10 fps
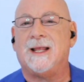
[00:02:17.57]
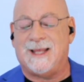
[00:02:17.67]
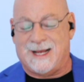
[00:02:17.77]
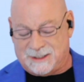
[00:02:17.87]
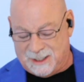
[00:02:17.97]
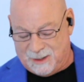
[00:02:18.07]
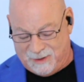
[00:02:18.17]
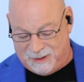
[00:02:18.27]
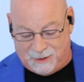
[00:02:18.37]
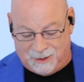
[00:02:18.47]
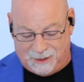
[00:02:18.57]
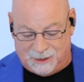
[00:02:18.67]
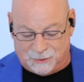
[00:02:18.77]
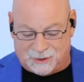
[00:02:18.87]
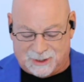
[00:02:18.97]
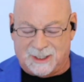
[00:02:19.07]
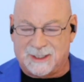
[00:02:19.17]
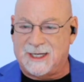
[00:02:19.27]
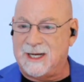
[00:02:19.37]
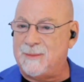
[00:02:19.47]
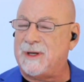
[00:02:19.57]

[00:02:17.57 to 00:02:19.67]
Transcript: that's going to be interesting indeed.